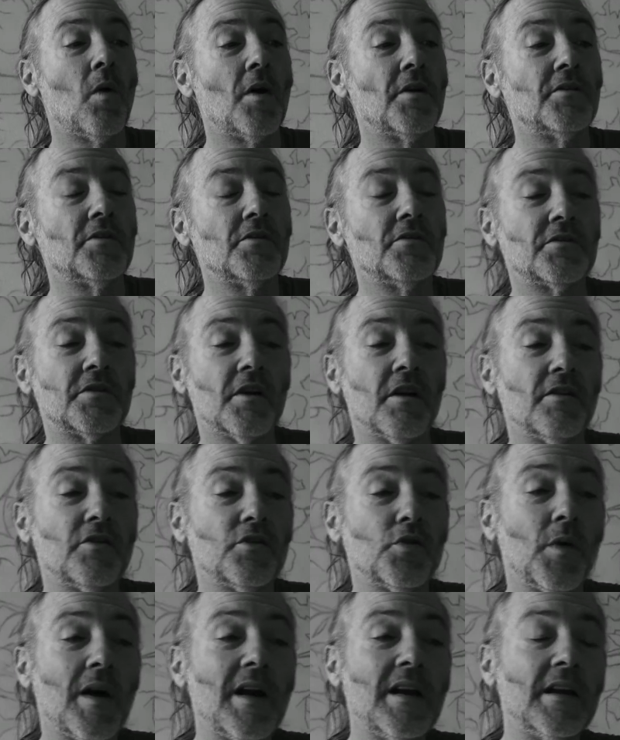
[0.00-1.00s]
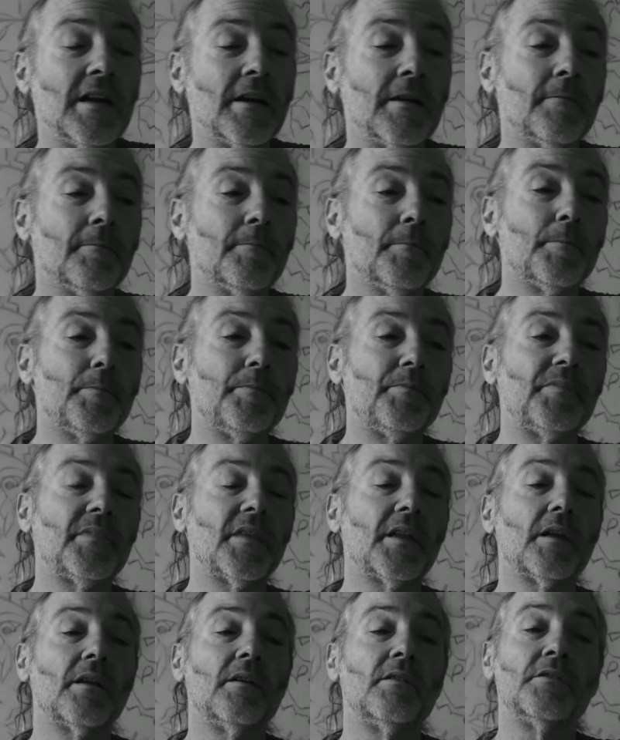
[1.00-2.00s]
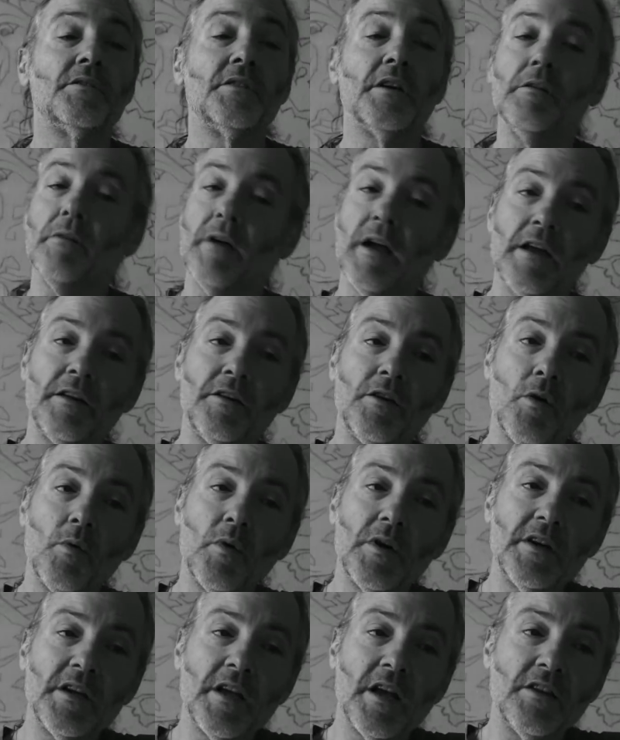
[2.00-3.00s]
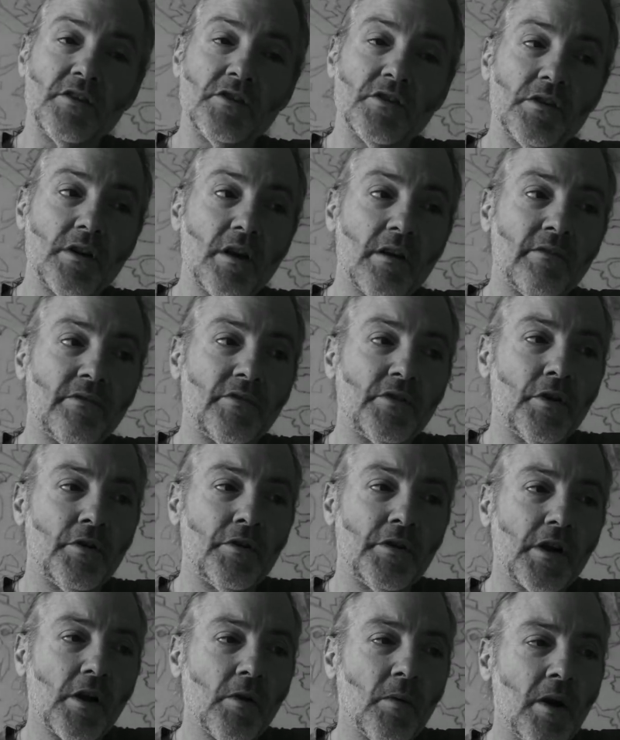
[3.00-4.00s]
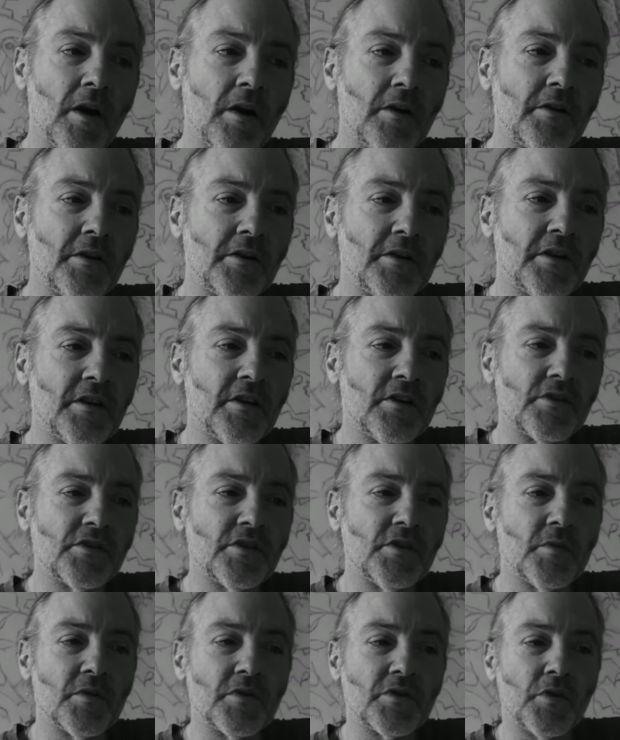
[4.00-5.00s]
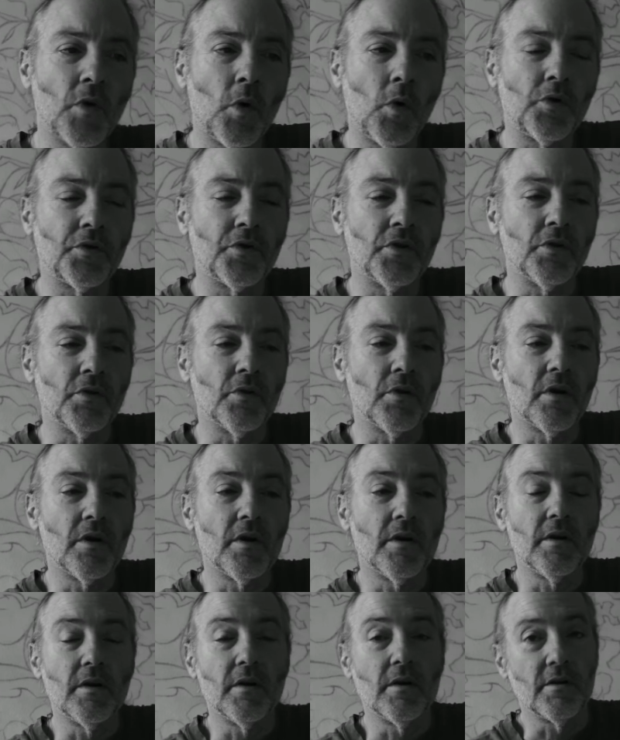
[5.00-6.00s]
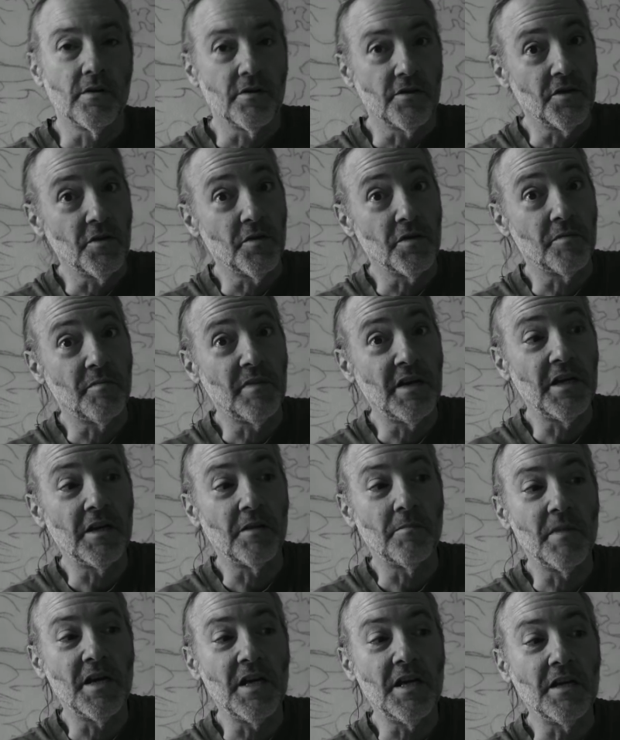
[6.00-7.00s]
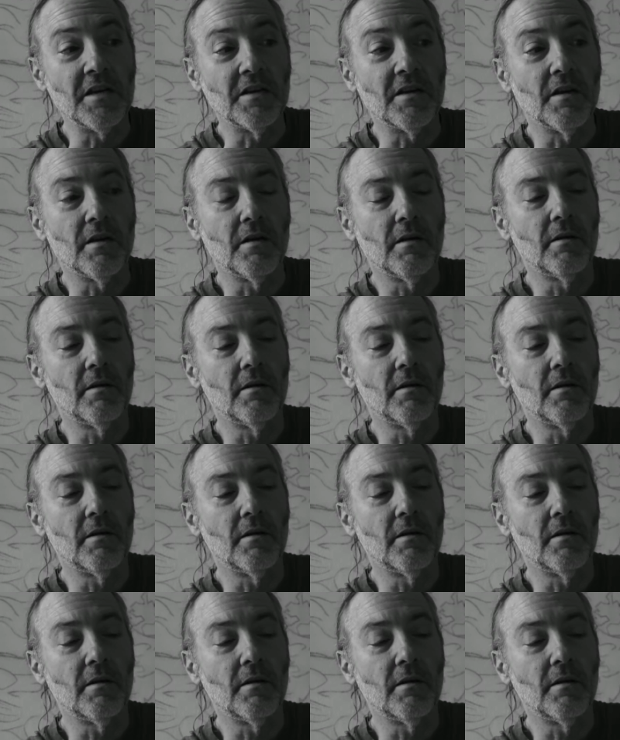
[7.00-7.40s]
wanted to start training. Zara had no intention of turning around until she was told to. She was being mean.